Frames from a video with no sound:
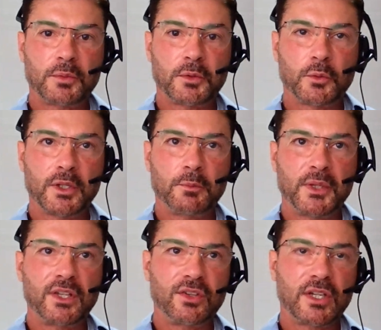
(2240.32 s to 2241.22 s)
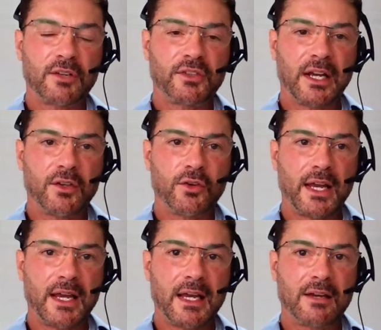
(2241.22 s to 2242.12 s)
with PSERF now you
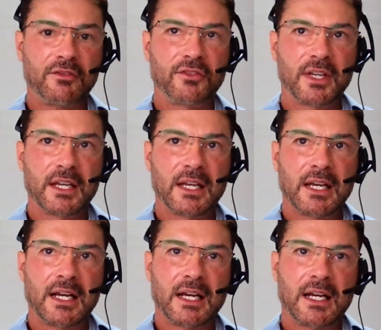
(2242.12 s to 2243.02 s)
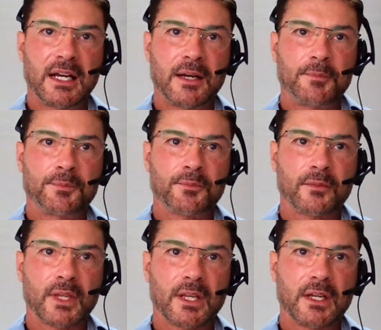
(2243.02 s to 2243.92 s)
have
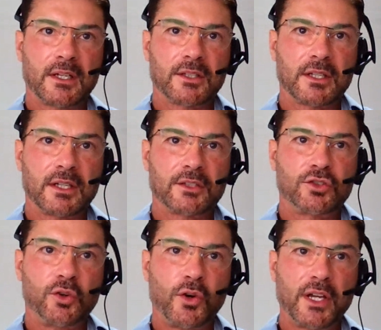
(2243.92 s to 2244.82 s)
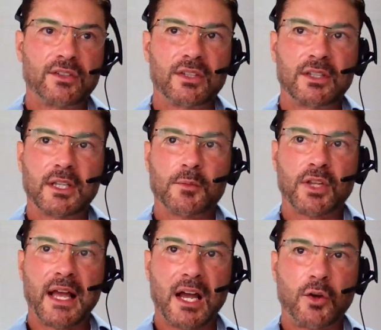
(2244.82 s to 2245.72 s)
a choice in terms
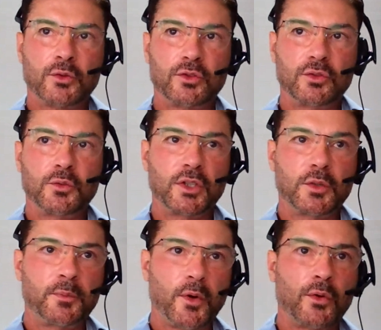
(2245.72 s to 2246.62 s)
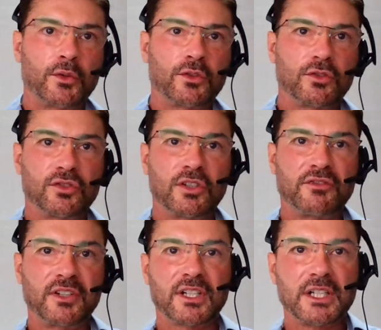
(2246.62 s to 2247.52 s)
of how to respond to
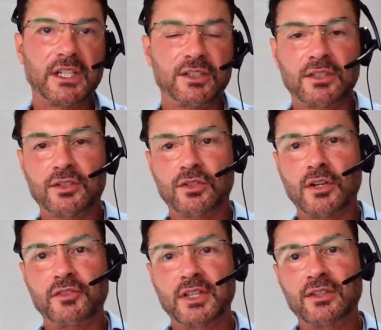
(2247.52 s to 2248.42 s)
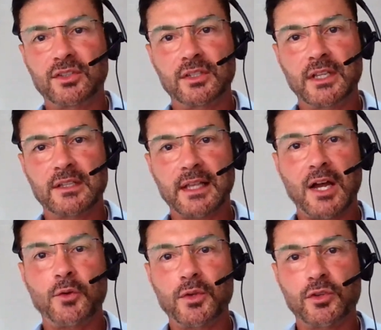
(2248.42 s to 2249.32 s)
different clusters of incidents.
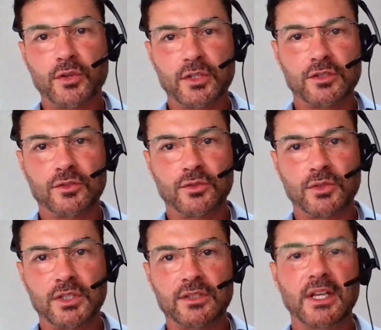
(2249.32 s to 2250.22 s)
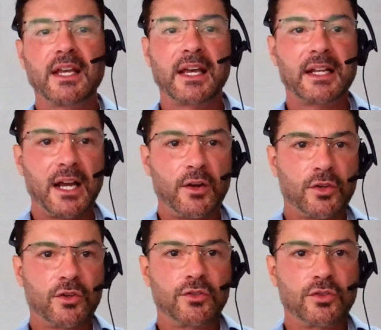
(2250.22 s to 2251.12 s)
How are we going to do this, and how are you
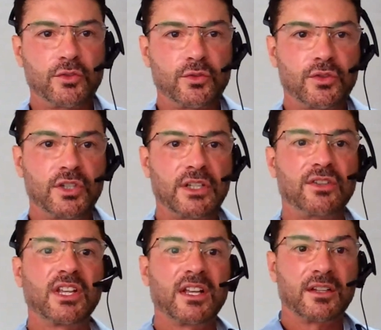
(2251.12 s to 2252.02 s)
going to do this